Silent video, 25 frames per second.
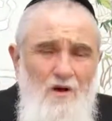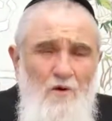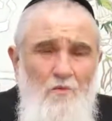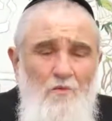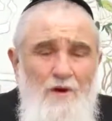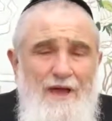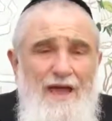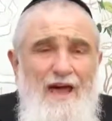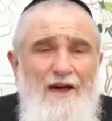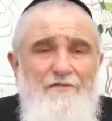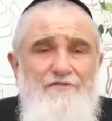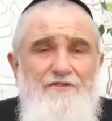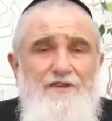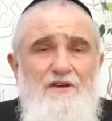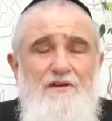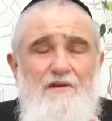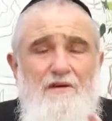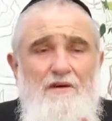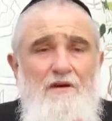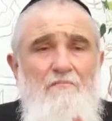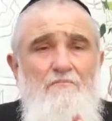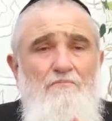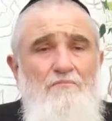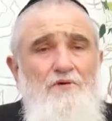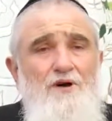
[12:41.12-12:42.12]
we have to
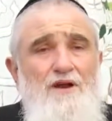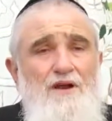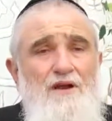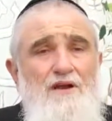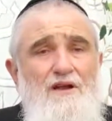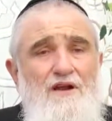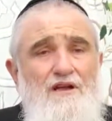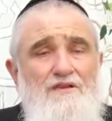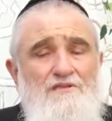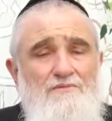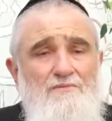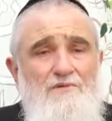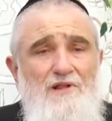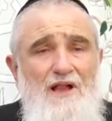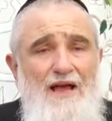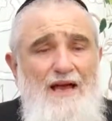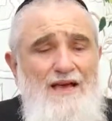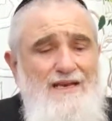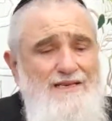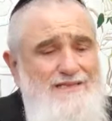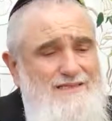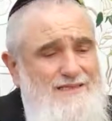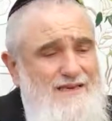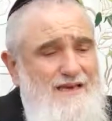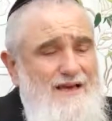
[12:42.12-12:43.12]
put it in its
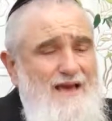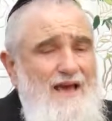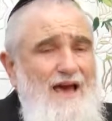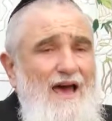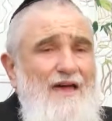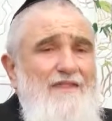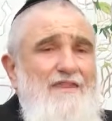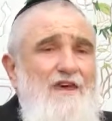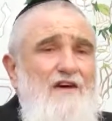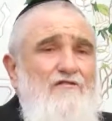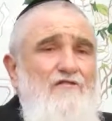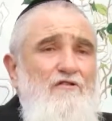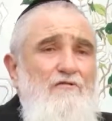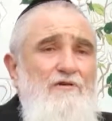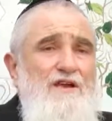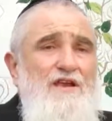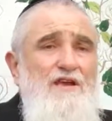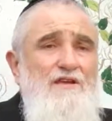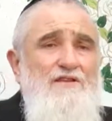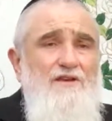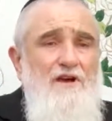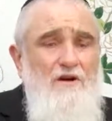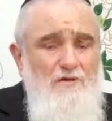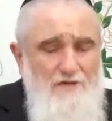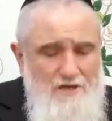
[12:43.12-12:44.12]
place, and therefore we
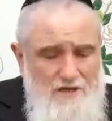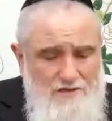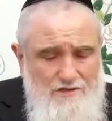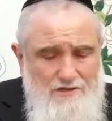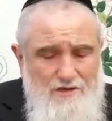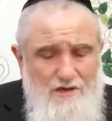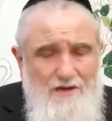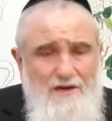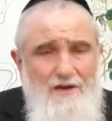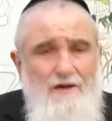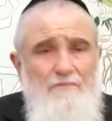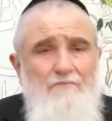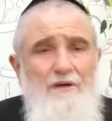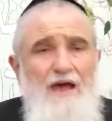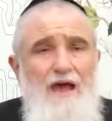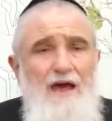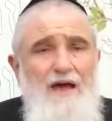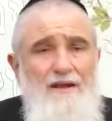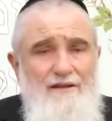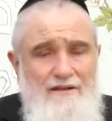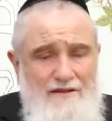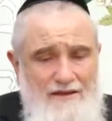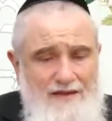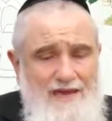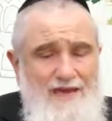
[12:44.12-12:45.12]
need to go into Sukkot
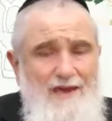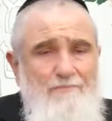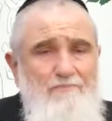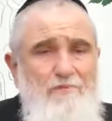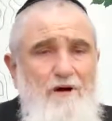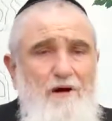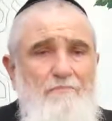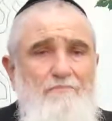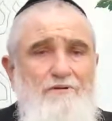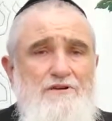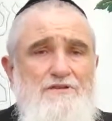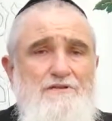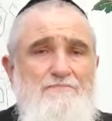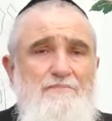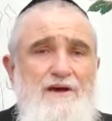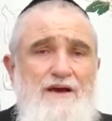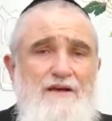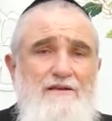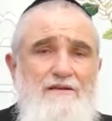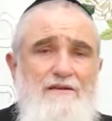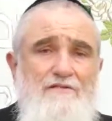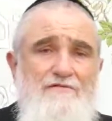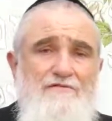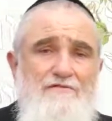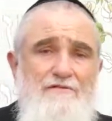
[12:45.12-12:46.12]
and keep our
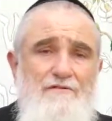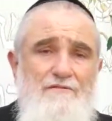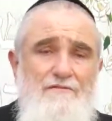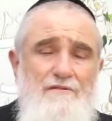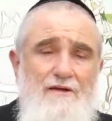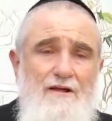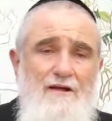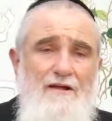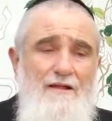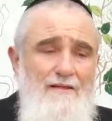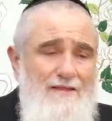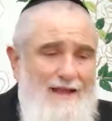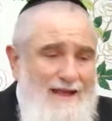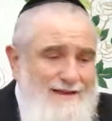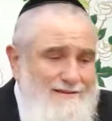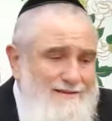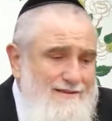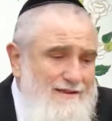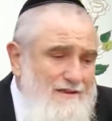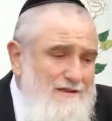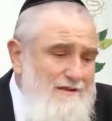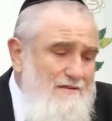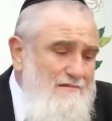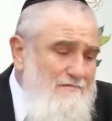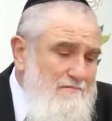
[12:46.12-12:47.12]
perspective. That's
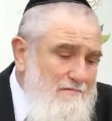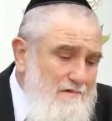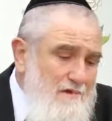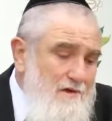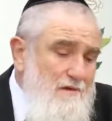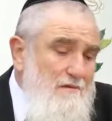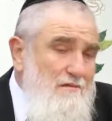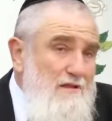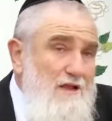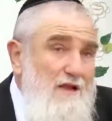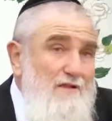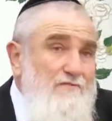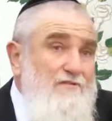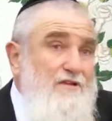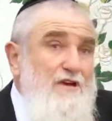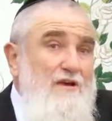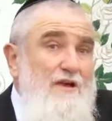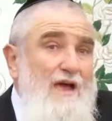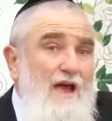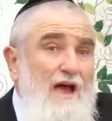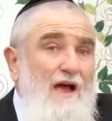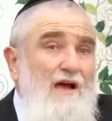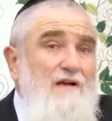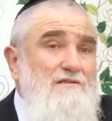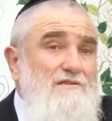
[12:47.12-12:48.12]
the leave
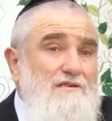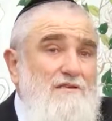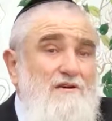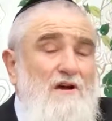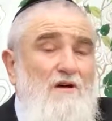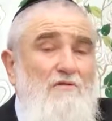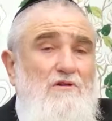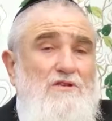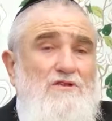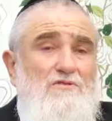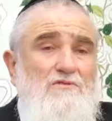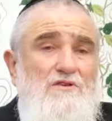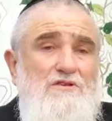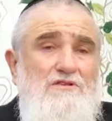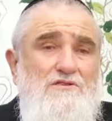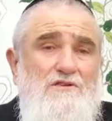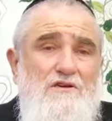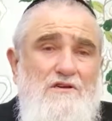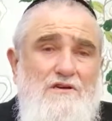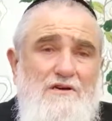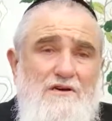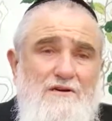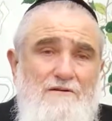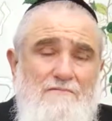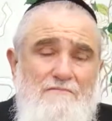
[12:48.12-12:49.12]
your house and go into a
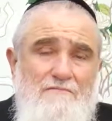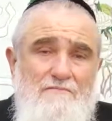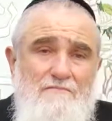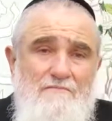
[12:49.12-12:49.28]
Sukkot.